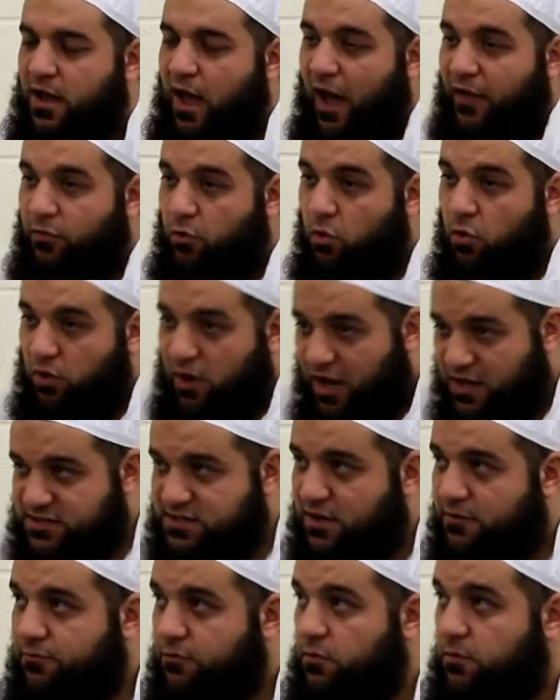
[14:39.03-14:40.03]
And the
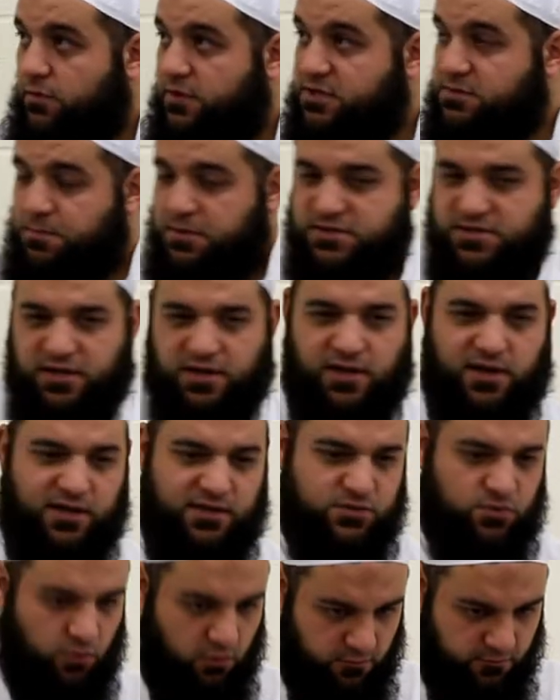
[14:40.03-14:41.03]
khulasa for this
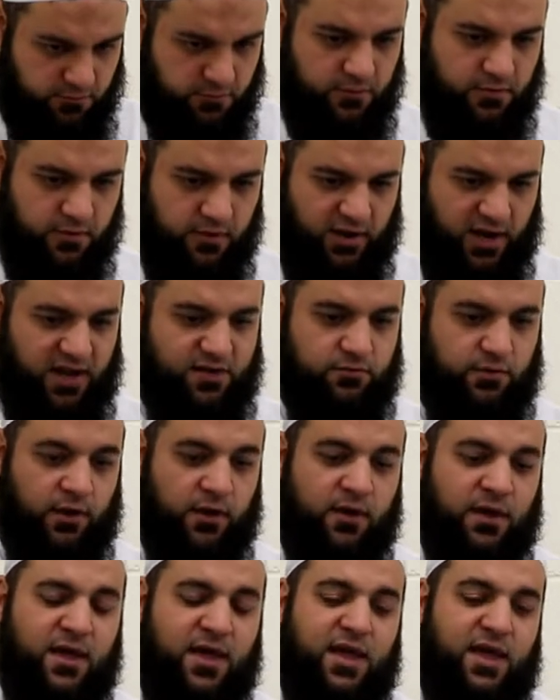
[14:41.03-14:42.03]
particular sort of
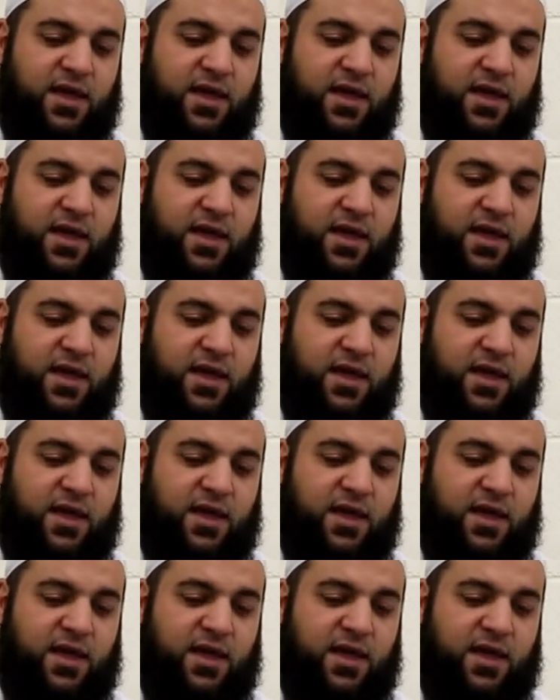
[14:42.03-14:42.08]
gathering